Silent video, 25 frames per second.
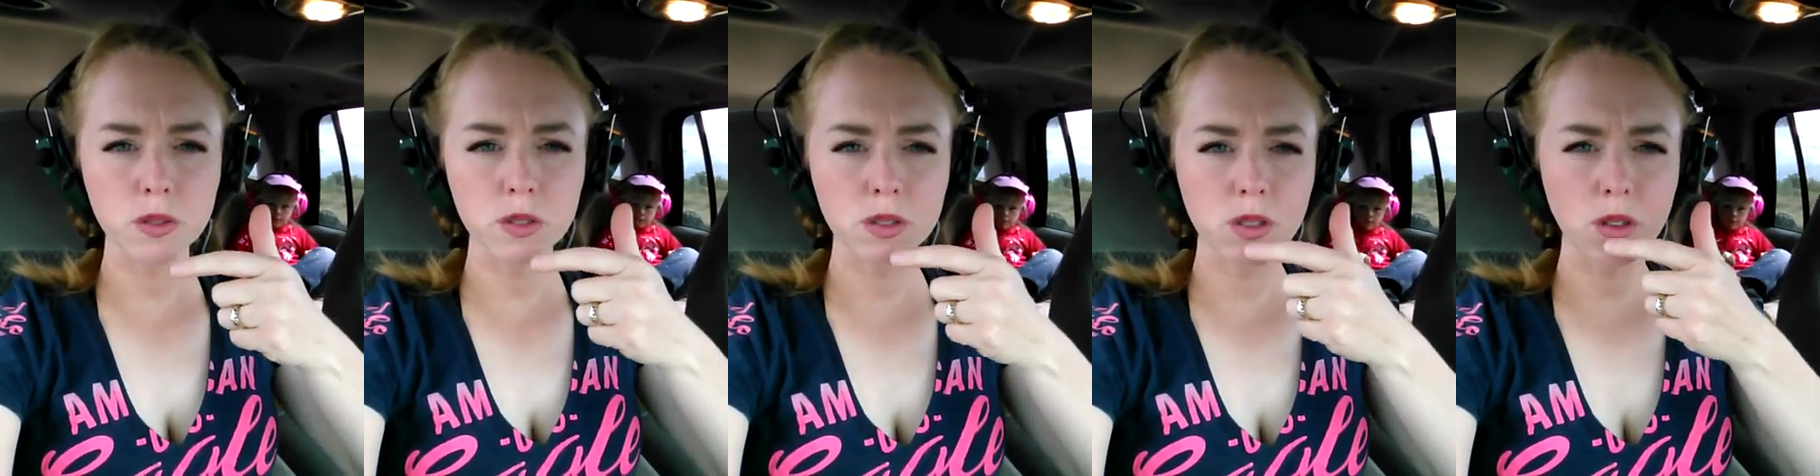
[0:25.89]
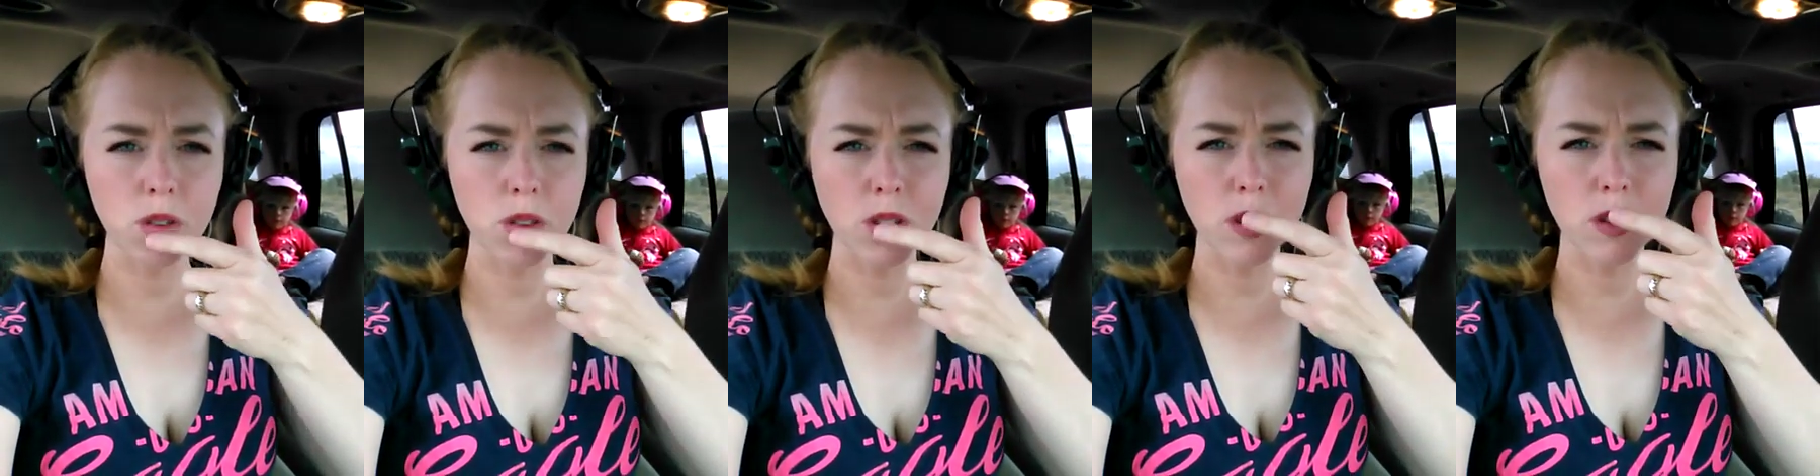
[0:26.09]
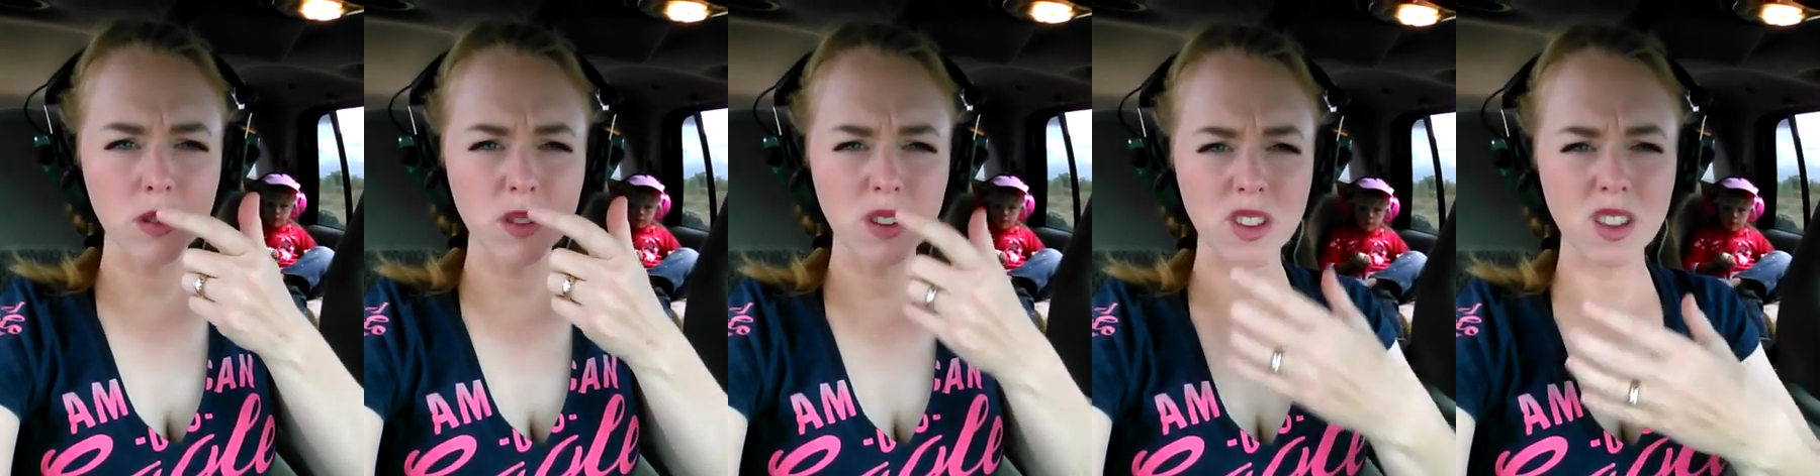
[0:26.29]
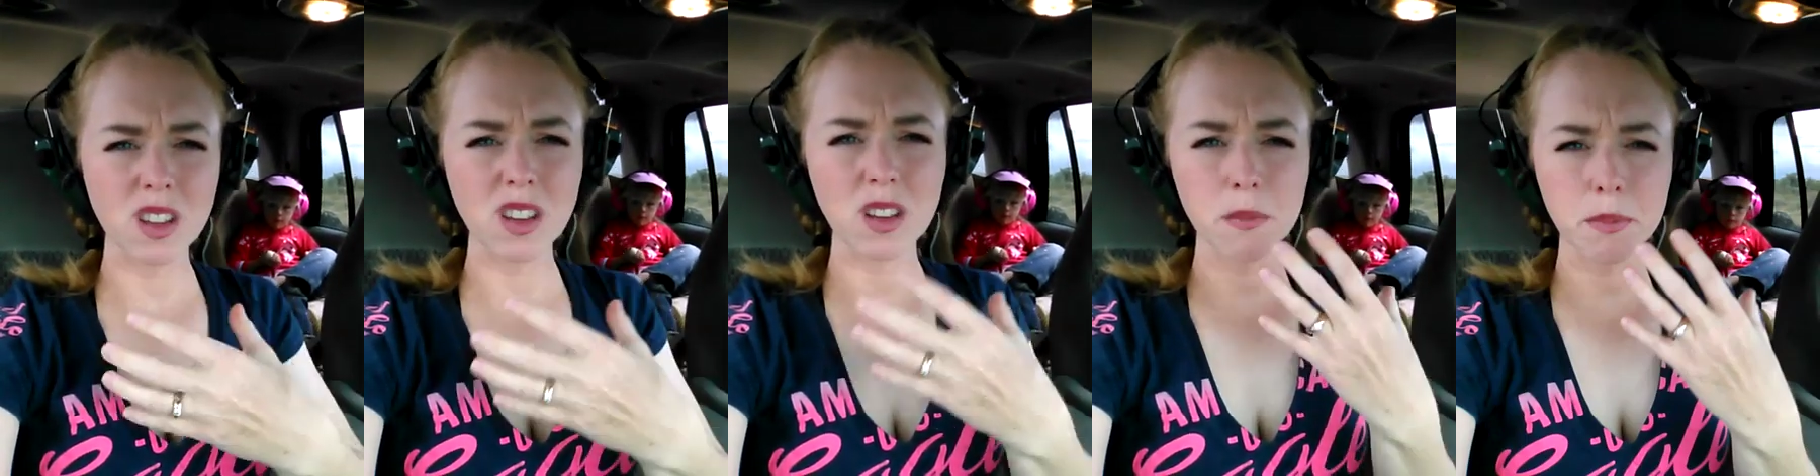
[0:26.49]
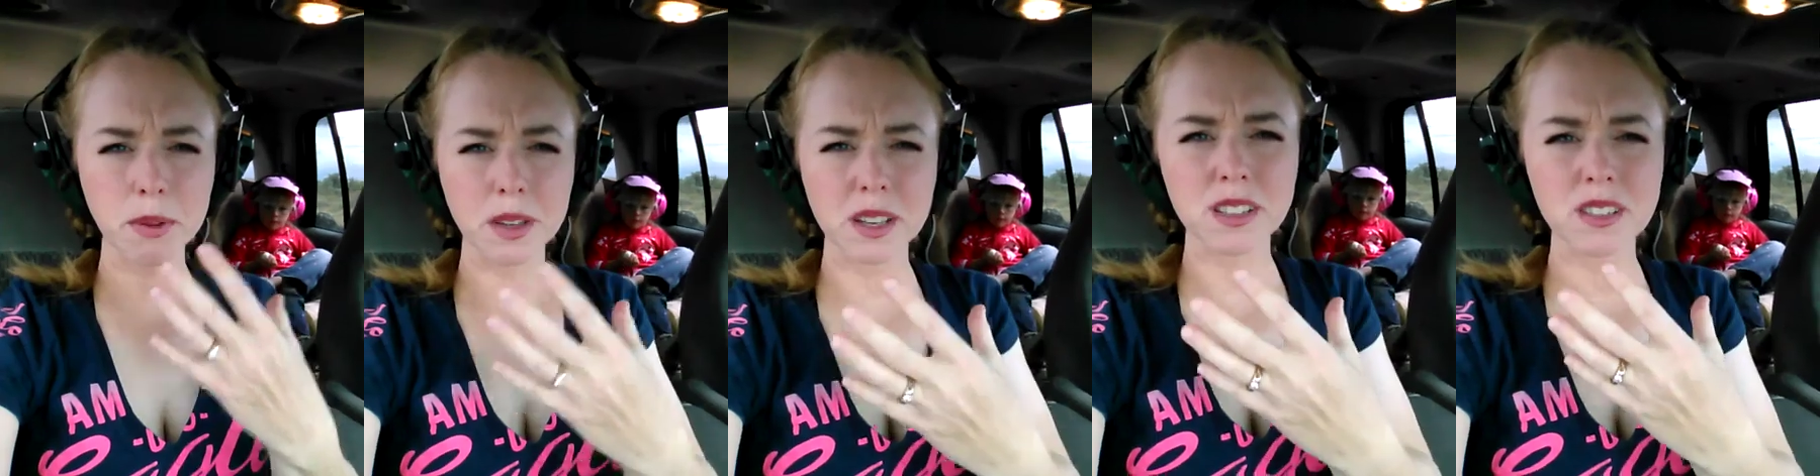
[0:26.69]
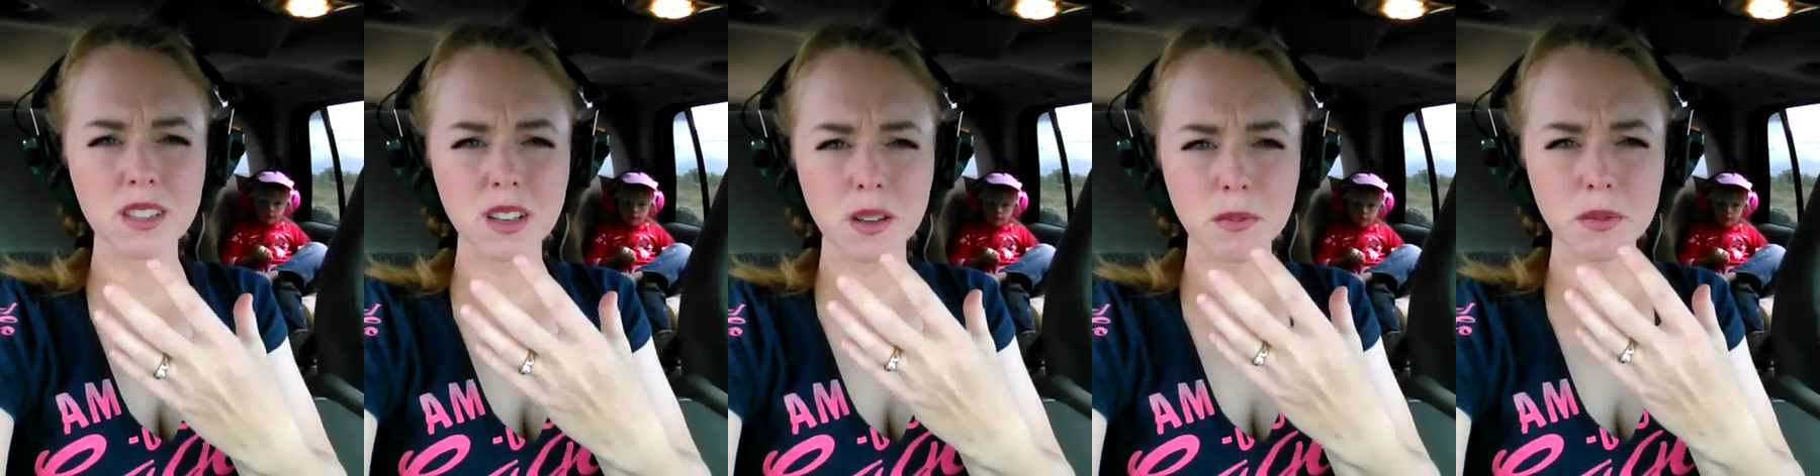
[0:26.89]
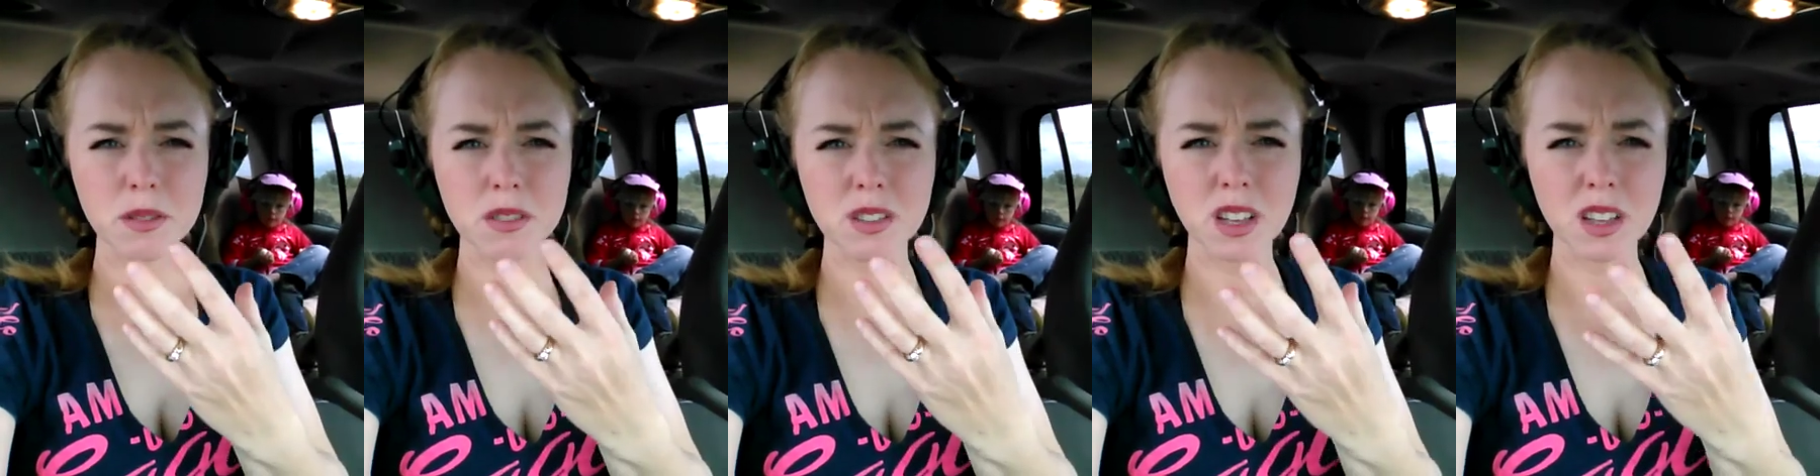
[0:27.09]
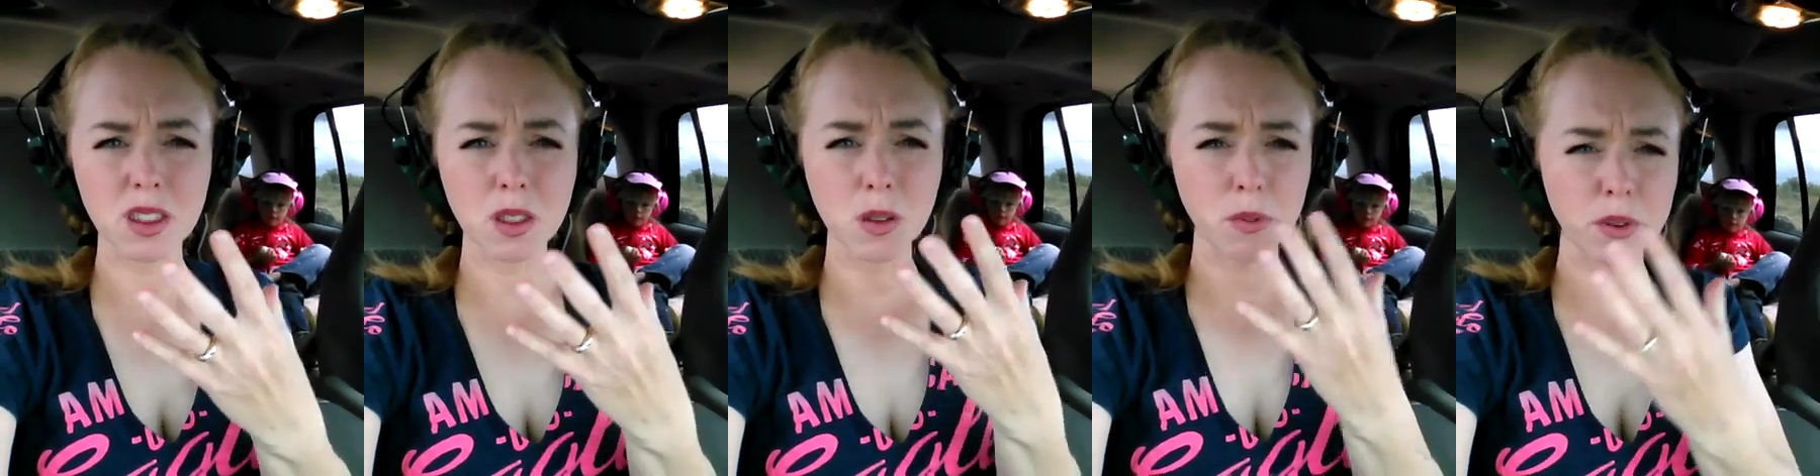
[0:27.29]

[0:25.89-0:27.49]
So the only thing it picks up is like